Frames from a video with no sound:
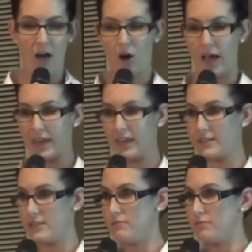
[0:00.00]
I
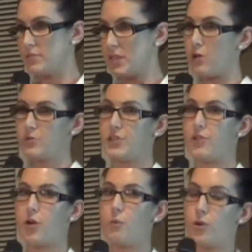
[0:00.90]
can tell
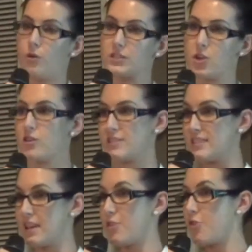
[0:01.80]
Xero, well, as long as
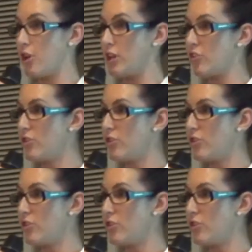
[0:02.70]
it's under $30,